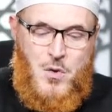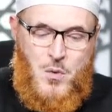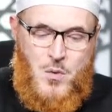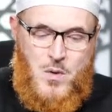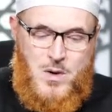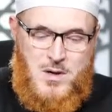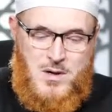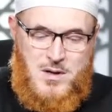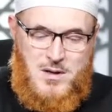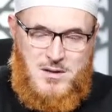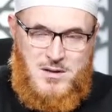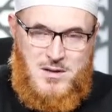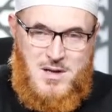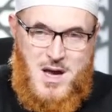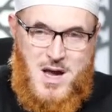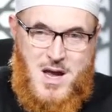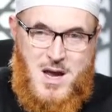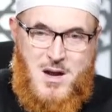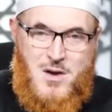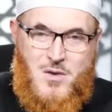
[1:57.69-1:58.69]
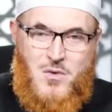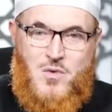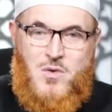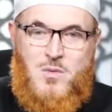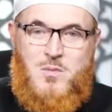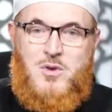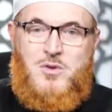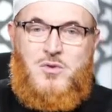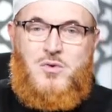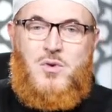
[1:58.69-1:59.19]
wal-nisyan wa
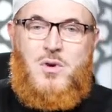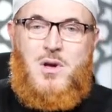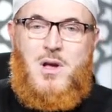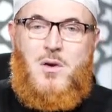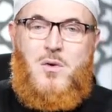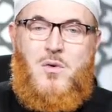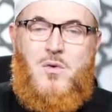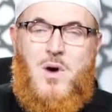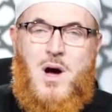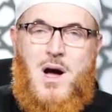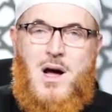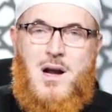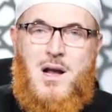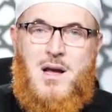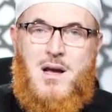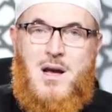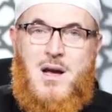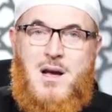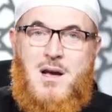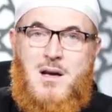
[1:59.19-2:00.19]
mastukirhu alay.